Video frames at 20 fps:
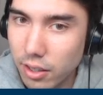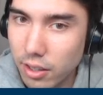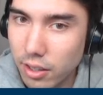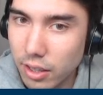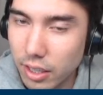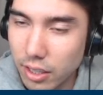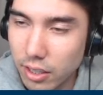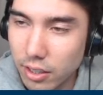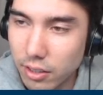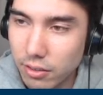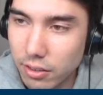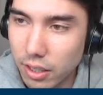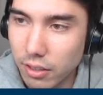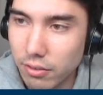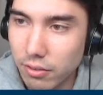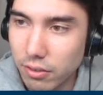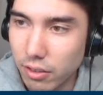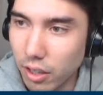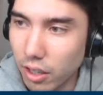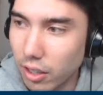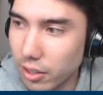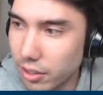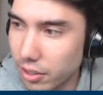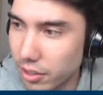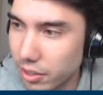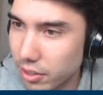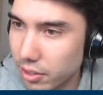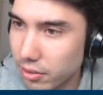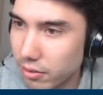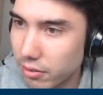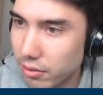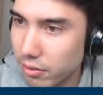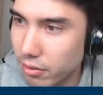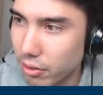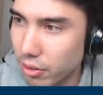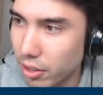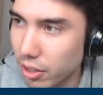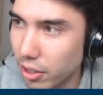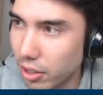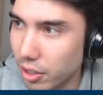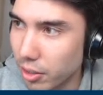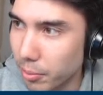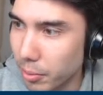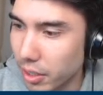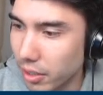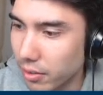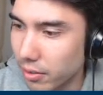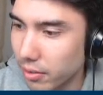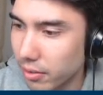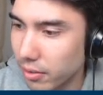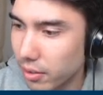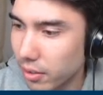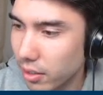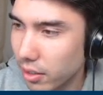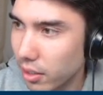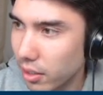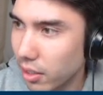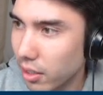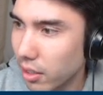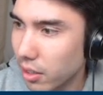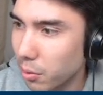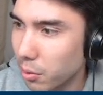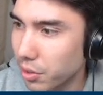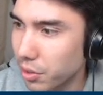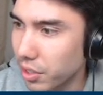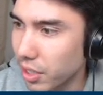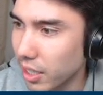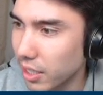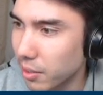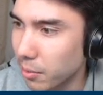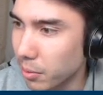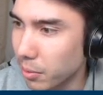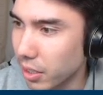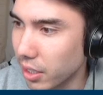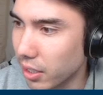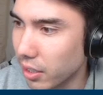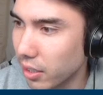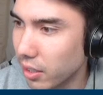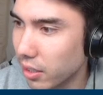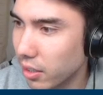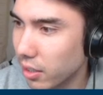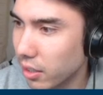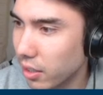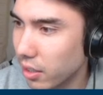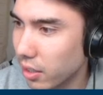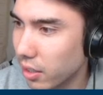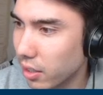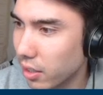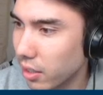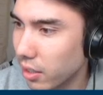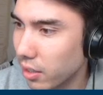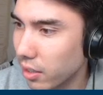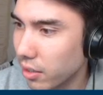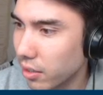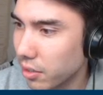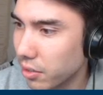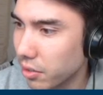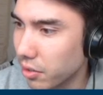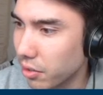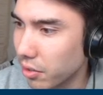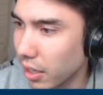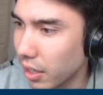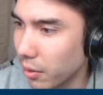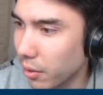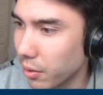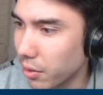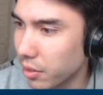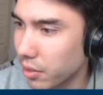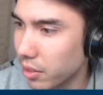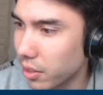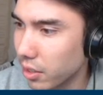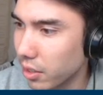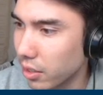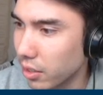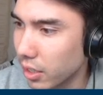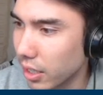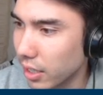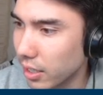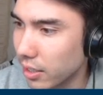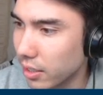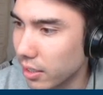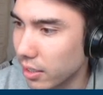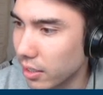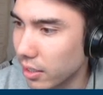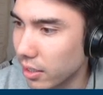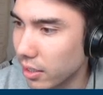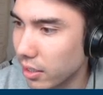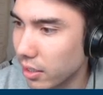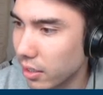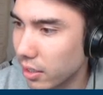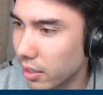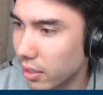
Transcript: They could have gone flawless 4-0, but was not to be. So that was Alexei.